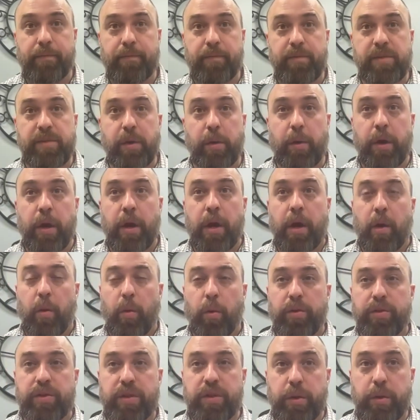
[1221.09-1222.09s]
So
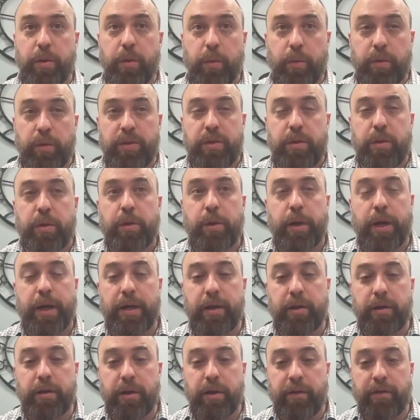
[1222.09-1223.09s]
we'll do a
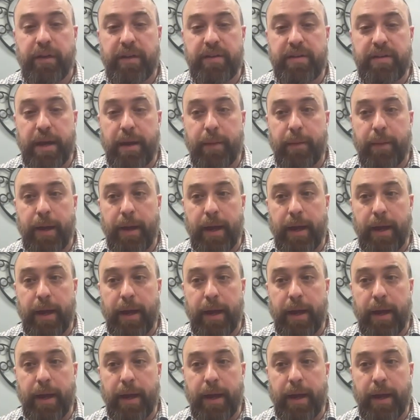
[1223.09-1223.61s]
cranial nerve exam,